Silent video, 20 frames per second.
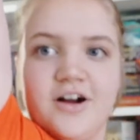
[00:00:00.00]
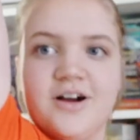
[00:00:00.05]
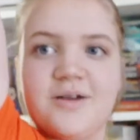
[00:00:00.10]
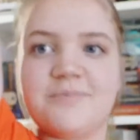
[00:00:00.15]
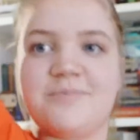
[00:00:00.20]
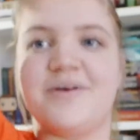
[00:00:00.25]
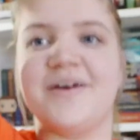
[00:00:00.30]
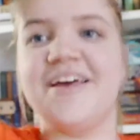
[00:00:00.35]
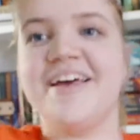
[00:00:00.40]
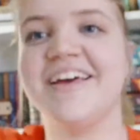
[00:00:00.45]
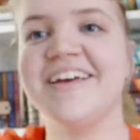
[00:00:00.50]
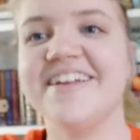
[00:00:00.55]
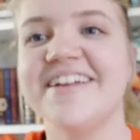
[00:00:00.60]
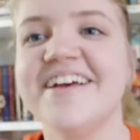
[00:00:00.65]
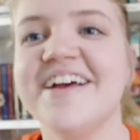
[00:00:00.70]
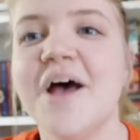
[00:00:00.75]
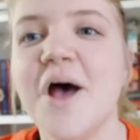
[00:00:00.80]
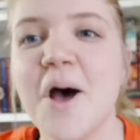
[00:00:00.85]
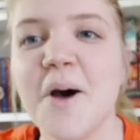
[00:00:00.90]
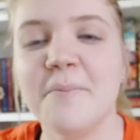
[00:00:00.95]
armpit
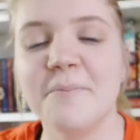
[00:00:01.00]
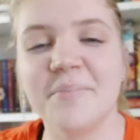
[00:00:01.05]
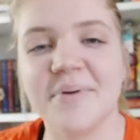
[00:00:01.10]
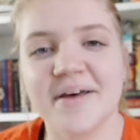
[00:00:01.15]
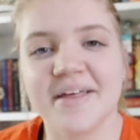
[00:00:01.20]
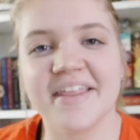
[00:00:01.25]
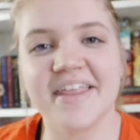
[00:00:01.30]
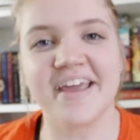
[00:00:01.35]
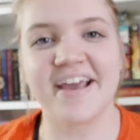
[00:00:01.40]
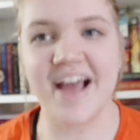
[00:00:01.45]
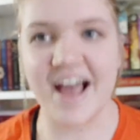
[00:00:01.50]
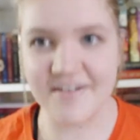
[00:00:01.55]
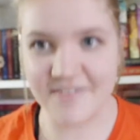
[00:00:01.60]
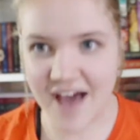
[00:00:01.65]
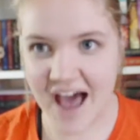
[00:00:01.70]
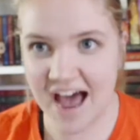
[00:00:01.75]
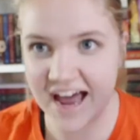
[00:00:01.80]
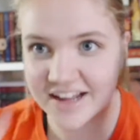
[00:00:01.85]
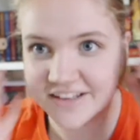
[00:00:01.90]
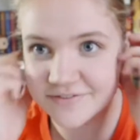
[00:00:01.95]
but like I've
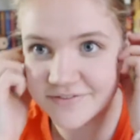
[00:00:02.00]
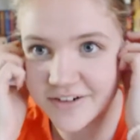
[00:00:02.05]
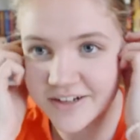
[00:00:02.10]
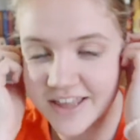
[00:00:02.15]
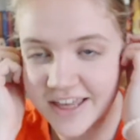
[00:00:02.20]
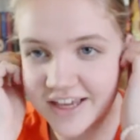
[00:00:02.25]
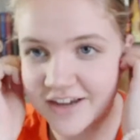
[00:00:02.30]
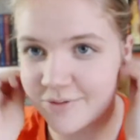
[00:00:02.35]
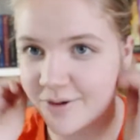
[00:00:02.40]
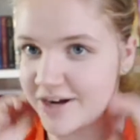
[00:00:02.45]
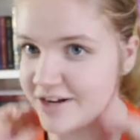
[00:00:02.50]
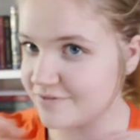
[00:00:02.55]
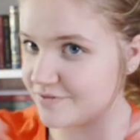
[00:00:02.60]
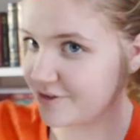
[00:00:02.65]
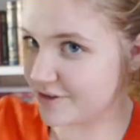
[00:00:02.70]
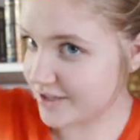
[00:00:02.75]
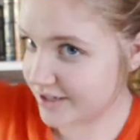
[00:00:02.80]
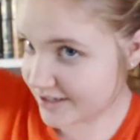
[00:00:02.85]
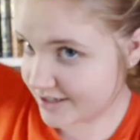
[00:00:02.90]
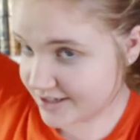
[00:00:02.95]
had it for like quite a
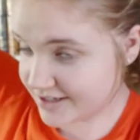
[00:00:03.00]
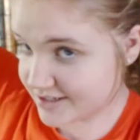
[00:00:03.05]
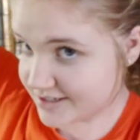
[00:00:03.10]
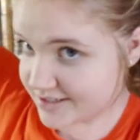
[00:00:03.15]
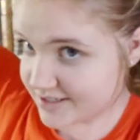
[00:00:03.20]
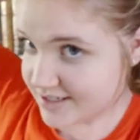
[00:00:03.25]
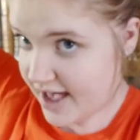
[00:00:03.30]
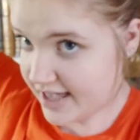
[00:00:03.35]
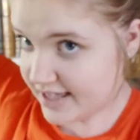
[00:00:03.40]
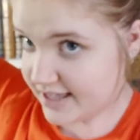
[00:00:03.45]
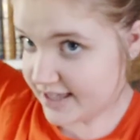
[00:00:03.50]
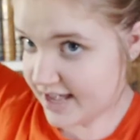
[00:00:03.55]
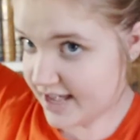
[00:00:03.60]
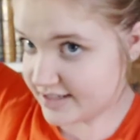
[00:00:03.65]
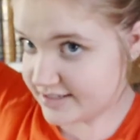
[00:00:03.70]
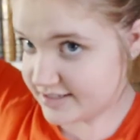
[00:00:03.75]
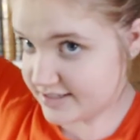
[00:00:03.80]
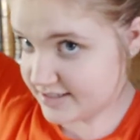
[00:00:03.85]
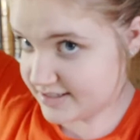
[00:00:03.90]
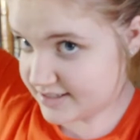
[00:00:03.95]
few years. I
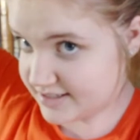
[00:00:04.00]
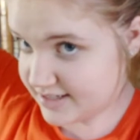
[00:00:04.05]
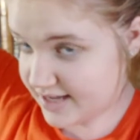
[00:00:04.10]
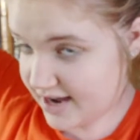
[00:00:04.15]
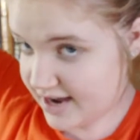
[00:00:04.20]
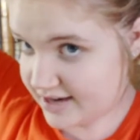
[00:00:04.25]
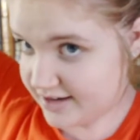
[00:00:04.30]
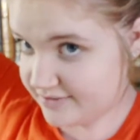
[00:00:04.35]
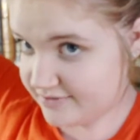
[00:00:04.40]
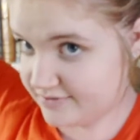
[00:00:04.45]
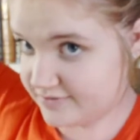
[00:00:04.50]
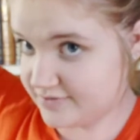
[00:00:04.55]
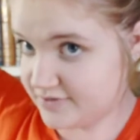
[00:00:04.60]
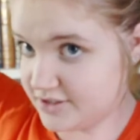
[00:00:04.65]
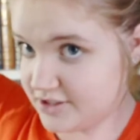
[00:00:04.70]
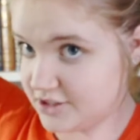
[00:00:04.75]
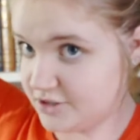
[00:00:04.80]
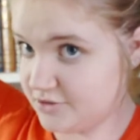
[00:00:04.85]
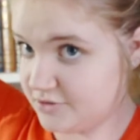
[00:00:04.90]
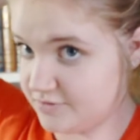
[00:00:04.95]
guess it's kind of
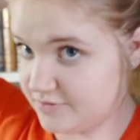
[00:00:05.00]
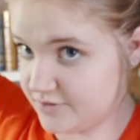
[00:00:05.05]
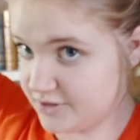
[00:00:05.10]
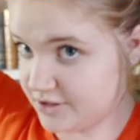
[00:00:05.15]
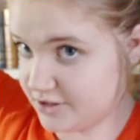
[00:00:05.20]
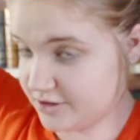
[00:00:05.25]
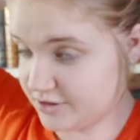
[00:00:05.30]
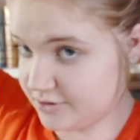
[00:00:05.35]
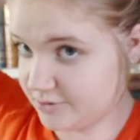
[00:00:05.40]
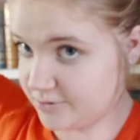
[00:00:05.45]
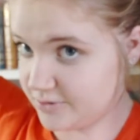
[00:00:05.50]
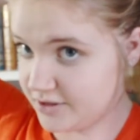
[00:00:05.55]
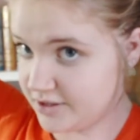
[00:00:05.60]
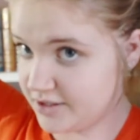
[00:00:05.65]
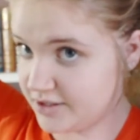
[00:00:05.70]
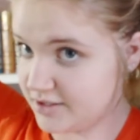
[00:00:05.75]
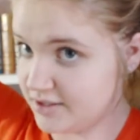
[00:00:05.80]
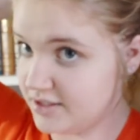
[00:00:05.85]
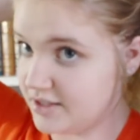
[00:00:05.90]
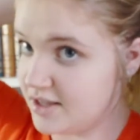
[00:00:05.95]
due for a new
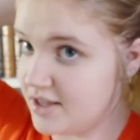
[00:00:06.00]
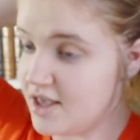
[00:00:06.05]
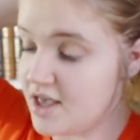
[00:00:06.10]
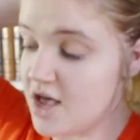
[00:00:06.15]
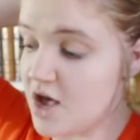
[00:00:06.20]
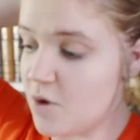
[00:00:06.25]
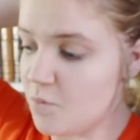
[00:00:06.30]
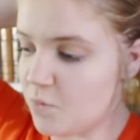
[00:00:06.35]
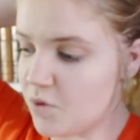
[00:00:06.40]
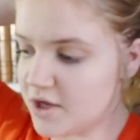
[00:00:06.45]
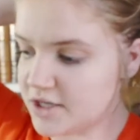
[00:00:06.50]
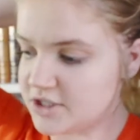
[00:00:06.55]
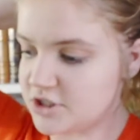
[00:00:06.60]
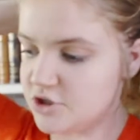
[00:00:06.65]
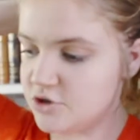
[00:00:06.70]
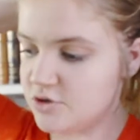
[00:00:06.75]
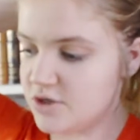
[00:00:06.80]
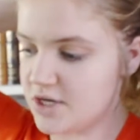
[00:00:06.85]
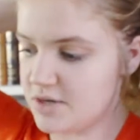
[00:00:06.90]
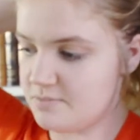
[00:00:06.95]
one. Plus
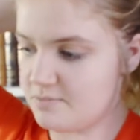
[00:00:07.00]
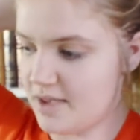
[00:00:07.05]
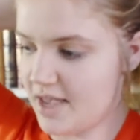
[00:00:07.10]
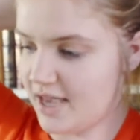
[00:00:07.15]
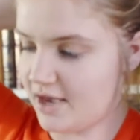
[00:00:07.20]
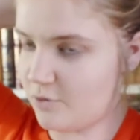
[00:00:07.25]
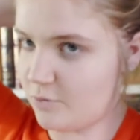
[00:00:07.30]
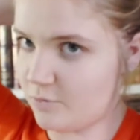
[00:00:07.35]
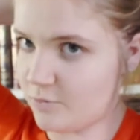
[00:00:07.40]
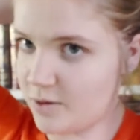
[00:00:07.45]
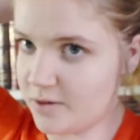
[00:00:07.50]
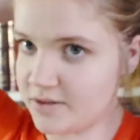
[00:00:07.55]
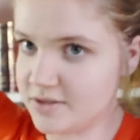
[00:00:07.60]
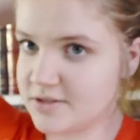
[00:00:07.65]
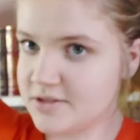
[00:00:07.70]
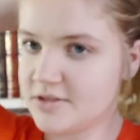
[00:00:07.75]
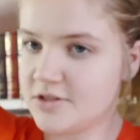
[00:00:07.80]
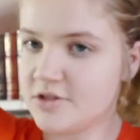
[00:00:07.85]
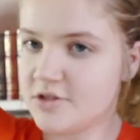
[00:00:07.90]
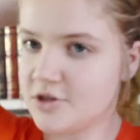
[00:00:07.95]
you can make
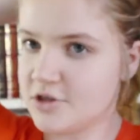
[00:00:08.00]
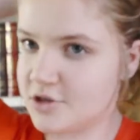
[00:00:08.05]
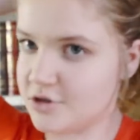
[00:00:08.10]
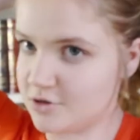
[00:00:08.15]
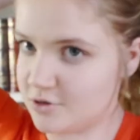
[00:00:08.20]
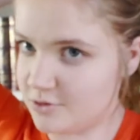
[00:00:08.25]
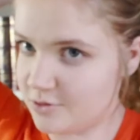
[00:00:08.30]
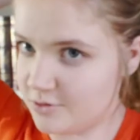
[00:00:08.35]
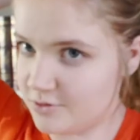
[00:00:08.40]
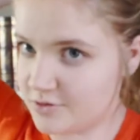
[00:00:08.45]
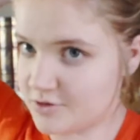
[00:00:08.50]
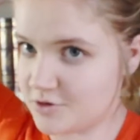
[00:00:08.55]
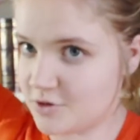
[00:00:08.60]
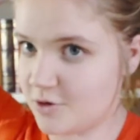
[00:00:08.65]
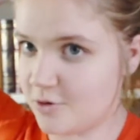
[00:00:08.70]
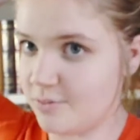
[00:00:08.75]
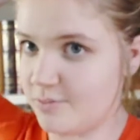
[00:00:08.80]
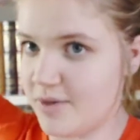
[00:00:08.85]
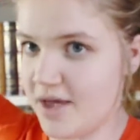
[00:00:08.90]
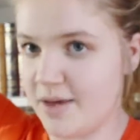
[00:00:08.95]
ones too
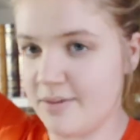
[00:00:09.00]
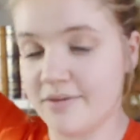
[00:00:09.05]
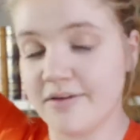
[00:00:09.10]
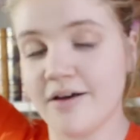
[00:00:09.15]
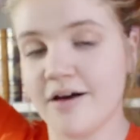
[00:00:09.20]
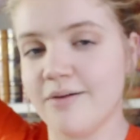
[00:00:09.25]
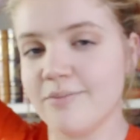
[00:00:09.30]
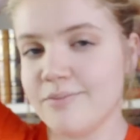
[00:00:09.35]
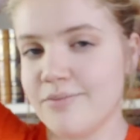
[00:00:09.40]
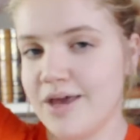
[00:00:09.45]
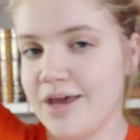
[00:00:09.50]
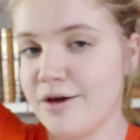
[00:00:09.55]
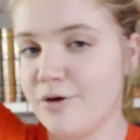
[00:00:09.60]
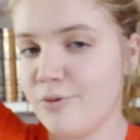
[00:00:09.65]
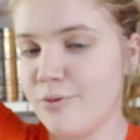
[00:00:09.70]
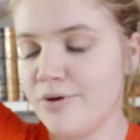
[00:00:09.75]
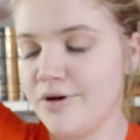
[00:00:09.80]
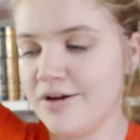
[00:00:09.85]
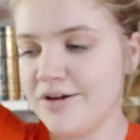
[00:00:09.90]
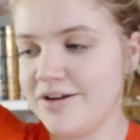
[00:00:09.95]
so maybe I'll make
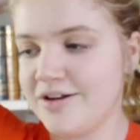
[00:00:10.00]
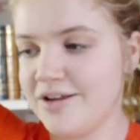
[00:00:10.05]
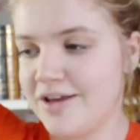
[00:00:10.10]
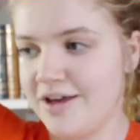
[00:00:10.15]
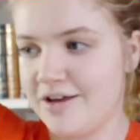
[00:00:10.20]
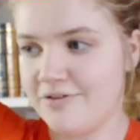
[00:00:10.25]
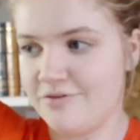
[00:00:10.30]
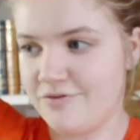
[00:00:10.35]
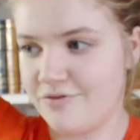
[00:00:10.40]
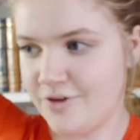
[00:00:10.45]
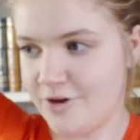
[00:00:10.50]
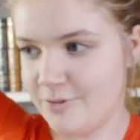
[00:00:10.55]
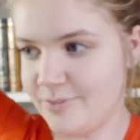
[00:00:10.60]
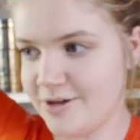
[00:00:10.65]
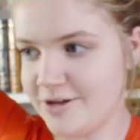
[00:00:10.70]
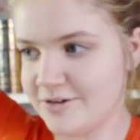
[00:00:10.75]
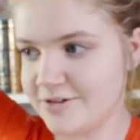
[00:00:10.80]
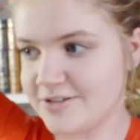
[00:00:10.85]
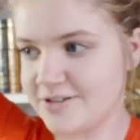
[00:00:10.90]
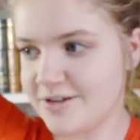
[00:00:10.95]
one and film it or